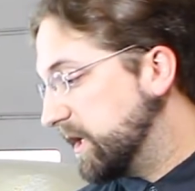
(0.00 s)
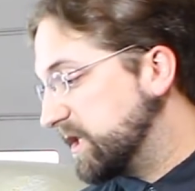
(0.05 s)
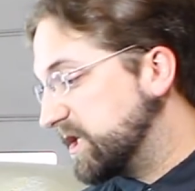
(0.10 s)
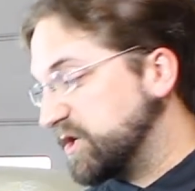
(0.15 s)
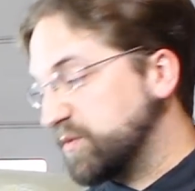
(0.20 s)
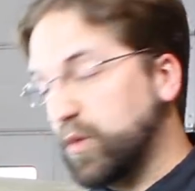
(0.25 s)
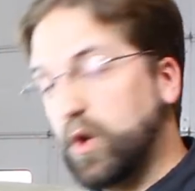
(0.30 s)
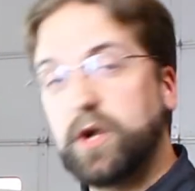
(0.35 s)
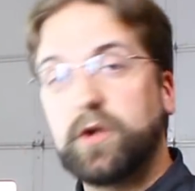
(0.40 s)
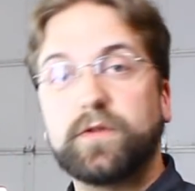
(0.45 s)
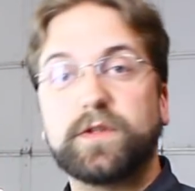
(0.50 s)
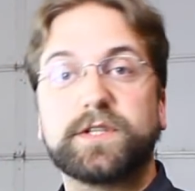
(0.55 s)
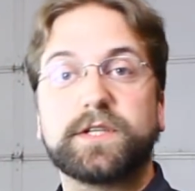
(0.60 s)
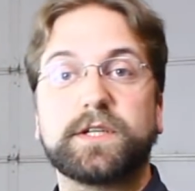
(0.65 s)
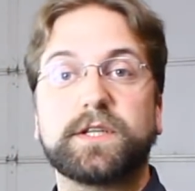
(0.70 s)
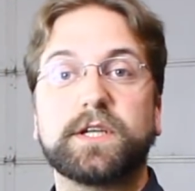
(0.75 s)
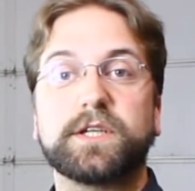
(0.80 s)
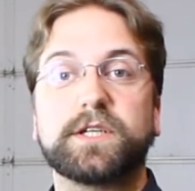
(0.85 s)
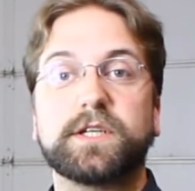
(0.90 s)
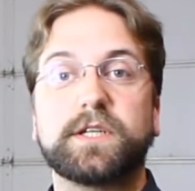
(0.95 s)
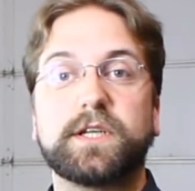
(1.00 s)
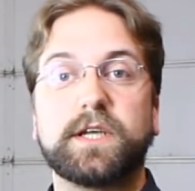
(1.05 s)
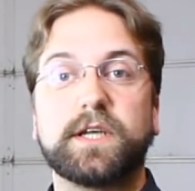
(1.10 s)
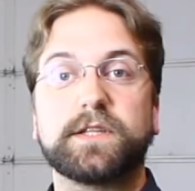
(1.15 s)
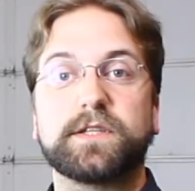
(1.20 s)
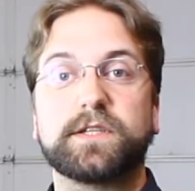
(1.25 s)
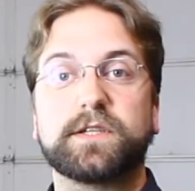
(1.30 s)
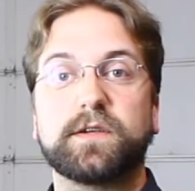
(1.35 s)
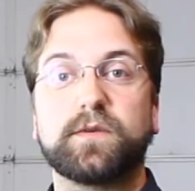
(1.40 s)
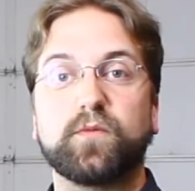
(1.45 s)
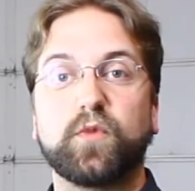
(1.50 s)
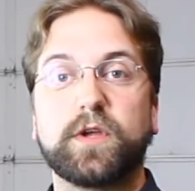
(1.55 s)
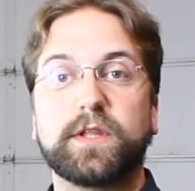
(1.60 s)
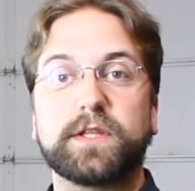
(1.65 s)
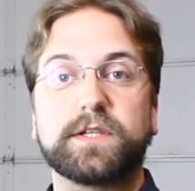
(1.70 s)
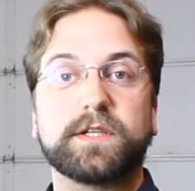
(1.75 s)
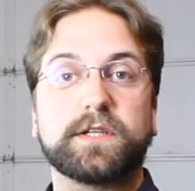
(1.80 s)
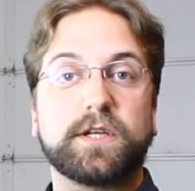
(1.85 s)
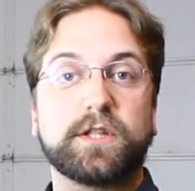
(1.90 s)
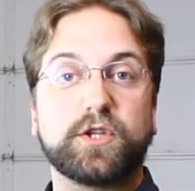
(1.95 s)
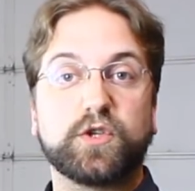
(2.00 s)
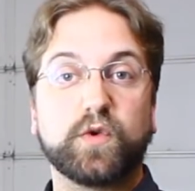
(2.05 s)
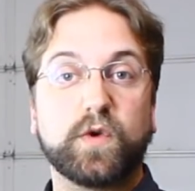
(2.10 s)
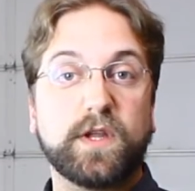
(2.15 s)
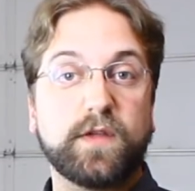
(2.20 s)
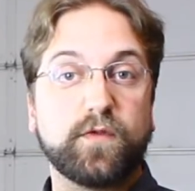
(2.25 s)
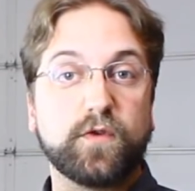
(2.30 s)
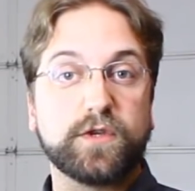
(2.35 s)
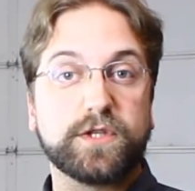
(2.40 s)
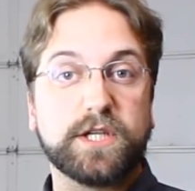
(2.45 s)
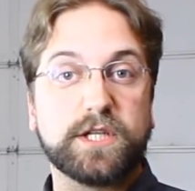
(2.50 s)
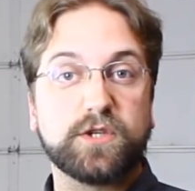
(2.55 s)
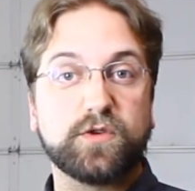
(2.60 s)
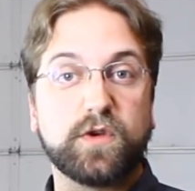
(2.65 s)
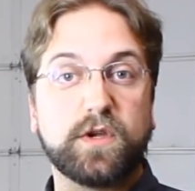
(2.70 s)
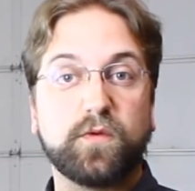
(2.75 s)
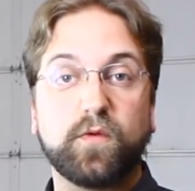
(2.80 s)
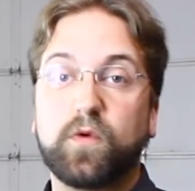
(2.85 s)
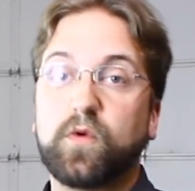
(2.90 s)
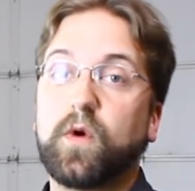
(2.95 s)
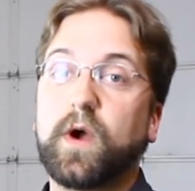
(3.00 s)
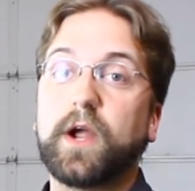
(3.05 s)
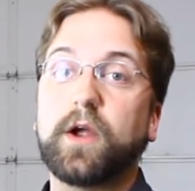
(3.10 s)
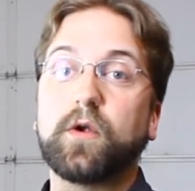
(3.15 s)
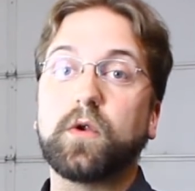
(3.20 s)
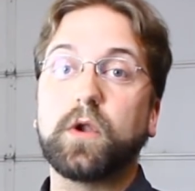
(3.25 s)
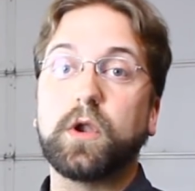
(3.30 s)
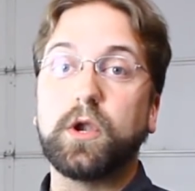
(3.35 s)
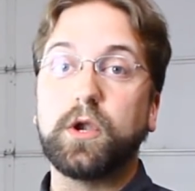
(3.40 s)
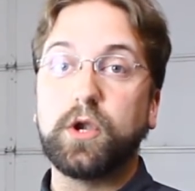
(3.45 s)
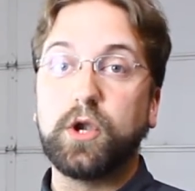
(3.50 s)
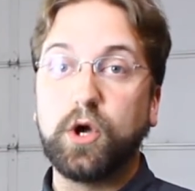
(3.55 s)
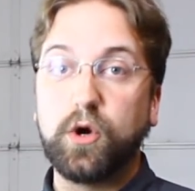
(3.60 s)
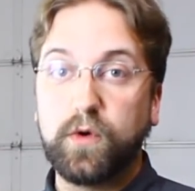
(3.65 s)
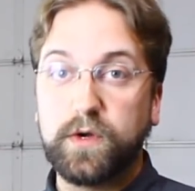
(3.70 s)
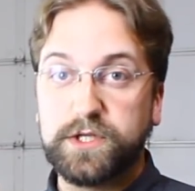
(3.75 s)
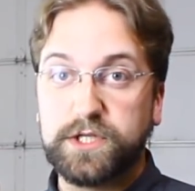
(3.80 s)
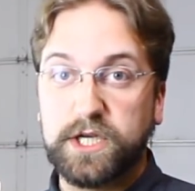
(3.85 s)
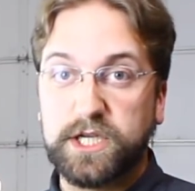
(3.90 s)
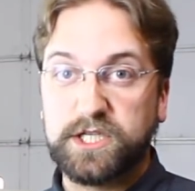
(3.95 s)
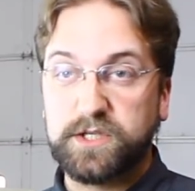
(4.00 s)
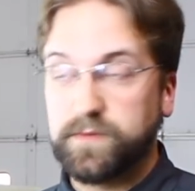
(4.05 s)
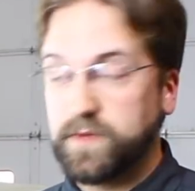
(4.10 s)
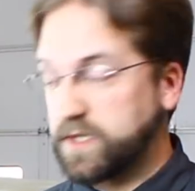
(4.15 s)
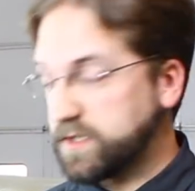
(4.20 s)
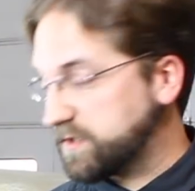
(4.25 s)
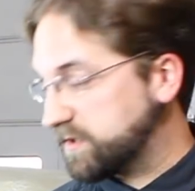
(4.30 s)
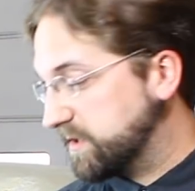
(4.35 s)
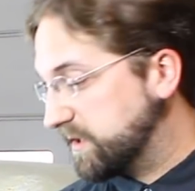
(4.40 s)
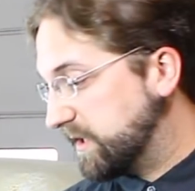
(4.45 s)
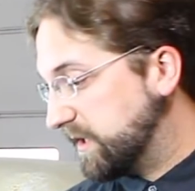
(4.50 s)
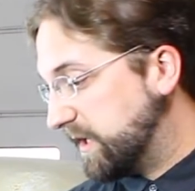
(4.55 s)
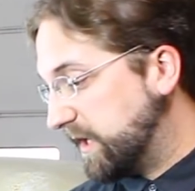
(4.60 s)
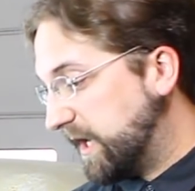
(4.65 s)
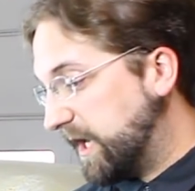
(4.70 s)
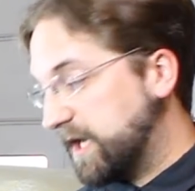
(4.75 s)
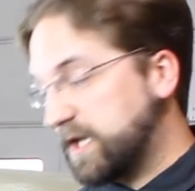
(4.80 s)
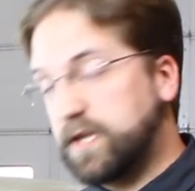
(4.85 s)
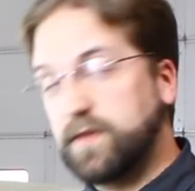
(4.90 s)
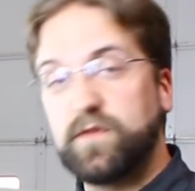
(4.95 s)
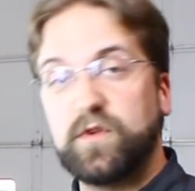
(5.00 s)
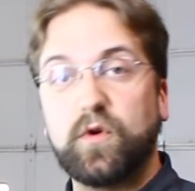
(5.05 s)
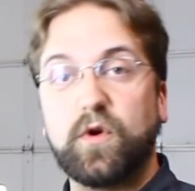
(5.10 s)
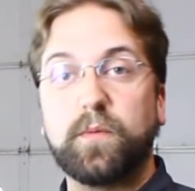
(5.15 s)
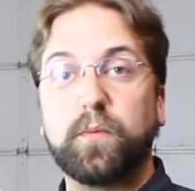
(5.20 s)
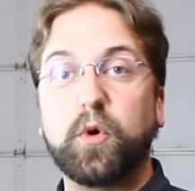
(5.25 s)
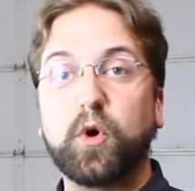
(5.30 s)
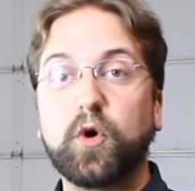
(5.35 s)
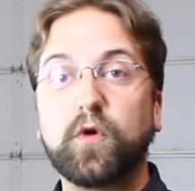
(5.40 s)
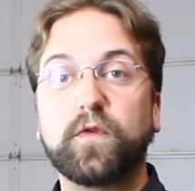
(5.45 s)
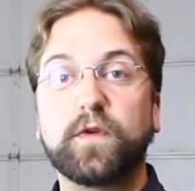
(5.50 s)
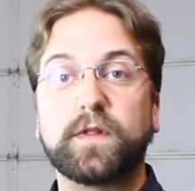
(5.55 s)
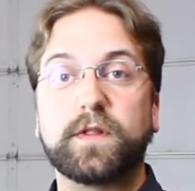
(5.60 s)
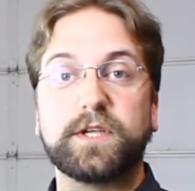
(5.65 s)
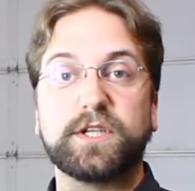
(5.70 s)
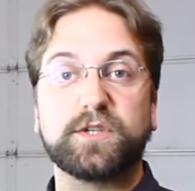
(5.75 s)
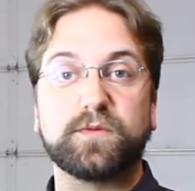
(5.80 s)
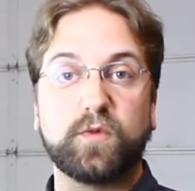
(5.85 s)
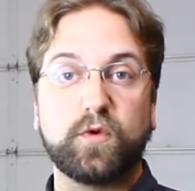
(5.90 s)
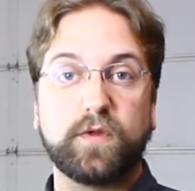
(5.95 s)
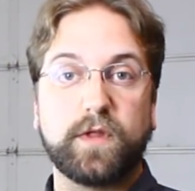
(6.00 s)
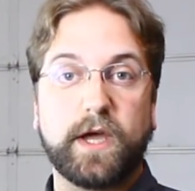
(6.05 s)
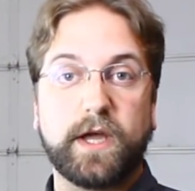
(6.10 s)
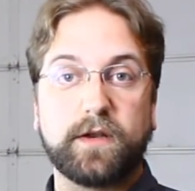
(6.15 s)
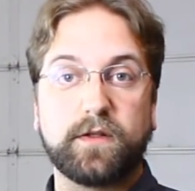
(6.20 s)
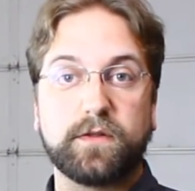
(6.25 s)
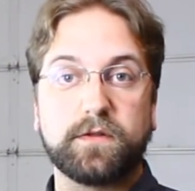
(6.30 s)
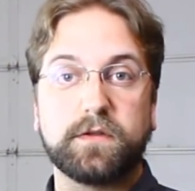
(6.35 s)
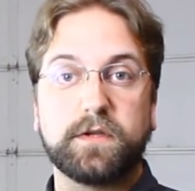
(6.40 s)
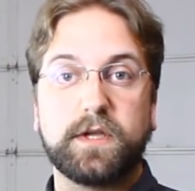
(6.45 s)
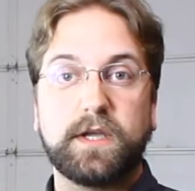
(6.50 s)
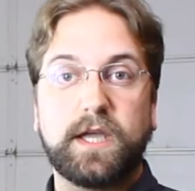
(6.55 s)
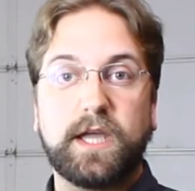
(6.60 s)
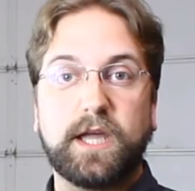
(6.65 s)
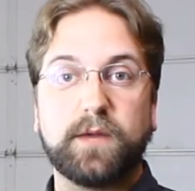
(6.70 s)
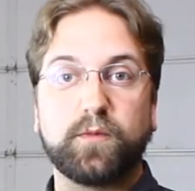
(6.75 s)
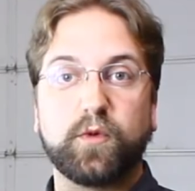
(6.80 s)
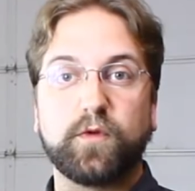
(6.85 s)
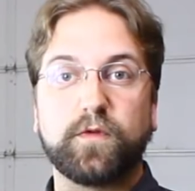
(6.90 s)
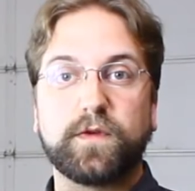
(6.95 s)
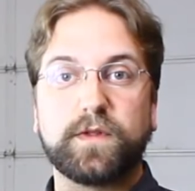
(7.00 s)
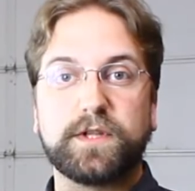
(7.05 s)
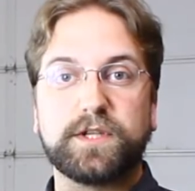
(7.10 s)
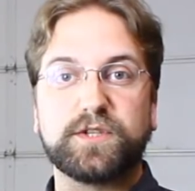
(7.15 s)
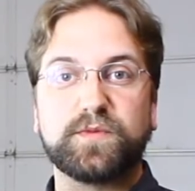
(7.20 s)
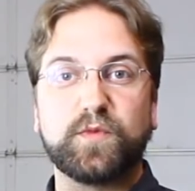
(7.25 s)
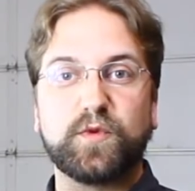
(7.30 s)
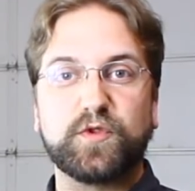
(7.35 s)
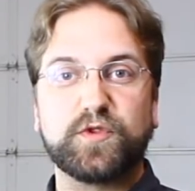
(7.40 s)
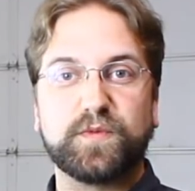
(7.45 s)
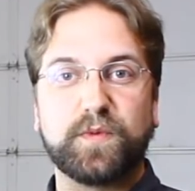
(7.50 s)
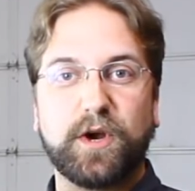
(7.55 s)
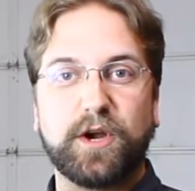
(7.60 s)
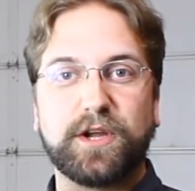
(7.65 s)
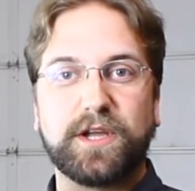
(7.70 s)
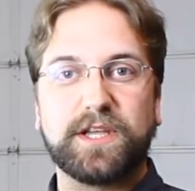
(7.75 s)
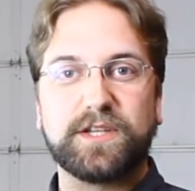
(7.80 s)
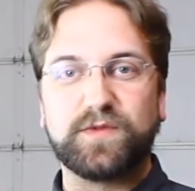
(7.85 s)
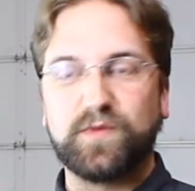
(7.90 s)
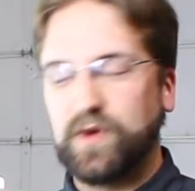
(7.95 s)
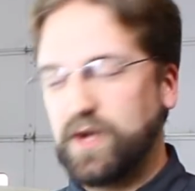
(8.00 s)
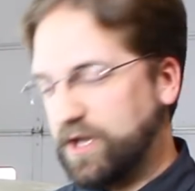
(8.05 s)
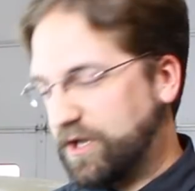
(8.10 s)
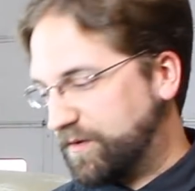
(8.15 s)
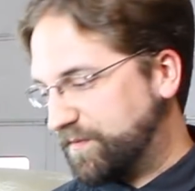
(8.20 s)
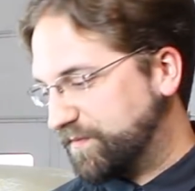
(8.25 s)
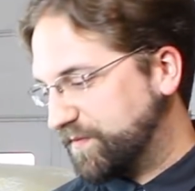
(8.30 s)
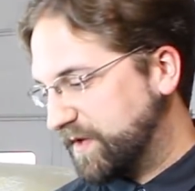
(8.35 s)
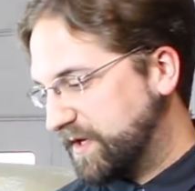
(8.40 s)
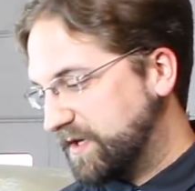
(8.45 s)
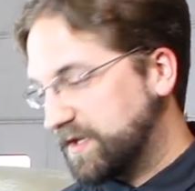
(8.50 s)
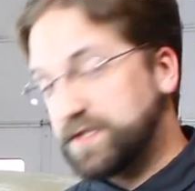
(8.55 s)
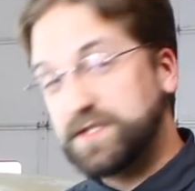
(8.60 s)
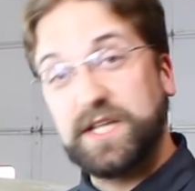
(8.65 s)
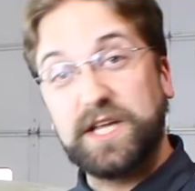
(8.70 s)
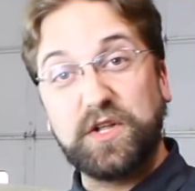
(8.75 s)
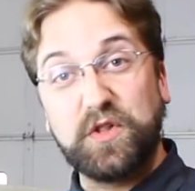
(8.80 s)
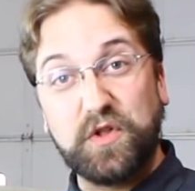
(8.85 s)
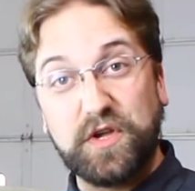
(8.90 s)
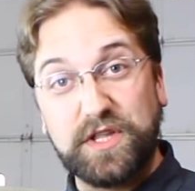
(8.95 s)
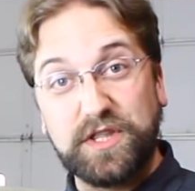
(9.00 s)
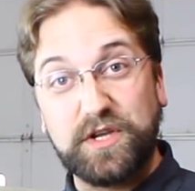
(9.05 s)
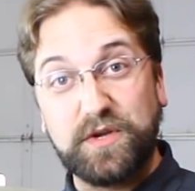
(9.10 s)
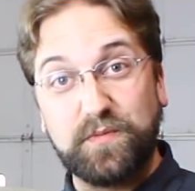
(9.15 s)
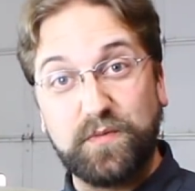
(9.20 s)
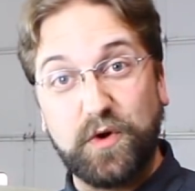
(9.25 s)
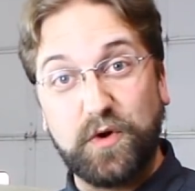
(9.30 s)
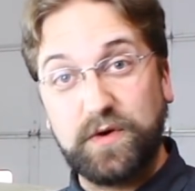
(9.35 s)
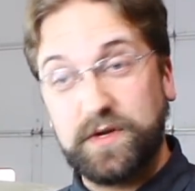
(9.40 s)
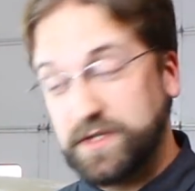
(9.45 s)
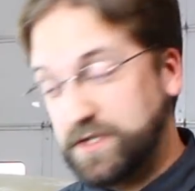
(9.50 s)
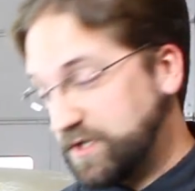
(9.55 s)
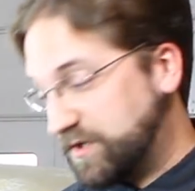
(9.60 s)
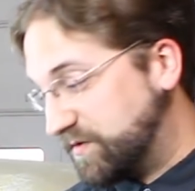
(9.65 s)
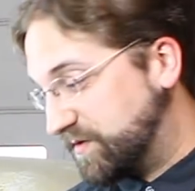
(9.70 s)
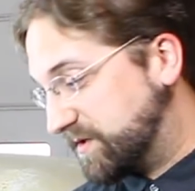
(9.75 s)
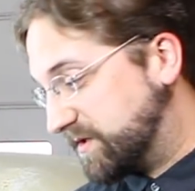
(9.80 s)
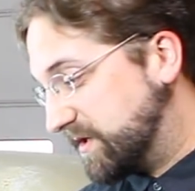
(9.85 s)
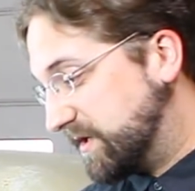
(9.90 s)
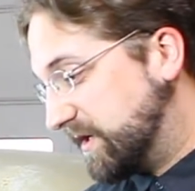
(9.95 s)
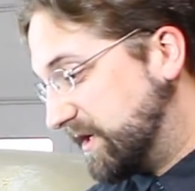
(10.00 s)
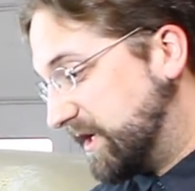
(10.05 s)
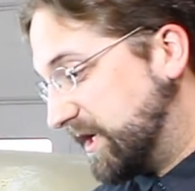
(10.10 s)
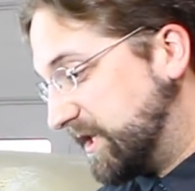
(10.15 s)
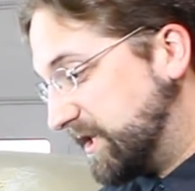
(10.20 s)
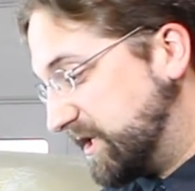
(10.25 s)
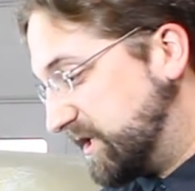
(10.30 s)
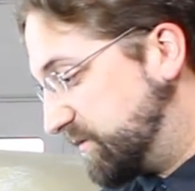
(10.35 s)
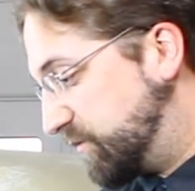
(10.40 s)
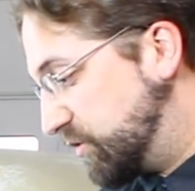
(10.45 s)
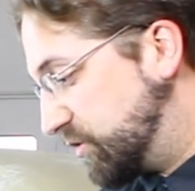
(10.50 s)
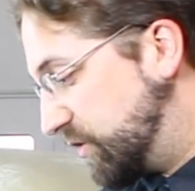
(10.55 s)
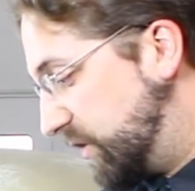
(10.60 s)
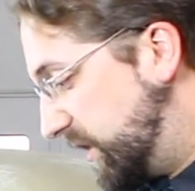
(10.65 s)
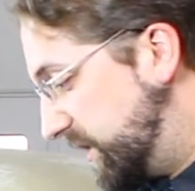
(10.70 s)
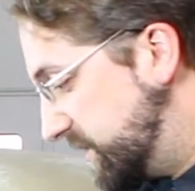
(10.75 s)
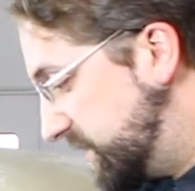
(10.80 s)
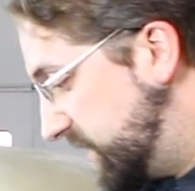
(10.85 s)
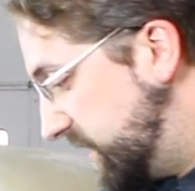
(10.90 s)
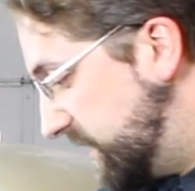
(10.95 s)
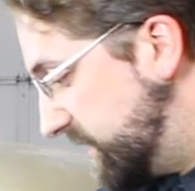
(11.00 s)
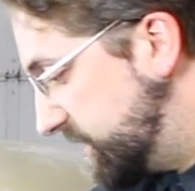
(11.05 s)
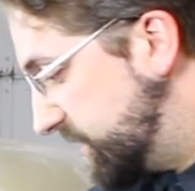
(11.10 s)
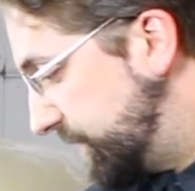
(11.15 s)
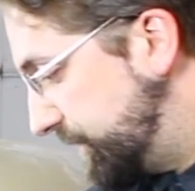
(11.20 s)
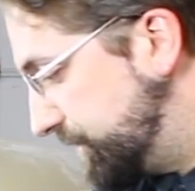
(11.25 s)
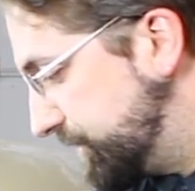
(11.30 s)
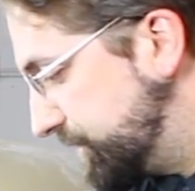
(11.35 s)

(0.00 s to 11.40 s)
These breakerless ignition kits bring this into the 21st century, require no adjustment, and give you a perfectly smooth idle and perfectly smooth spark as well. Let's take a look at the components used in these Pertronix kits.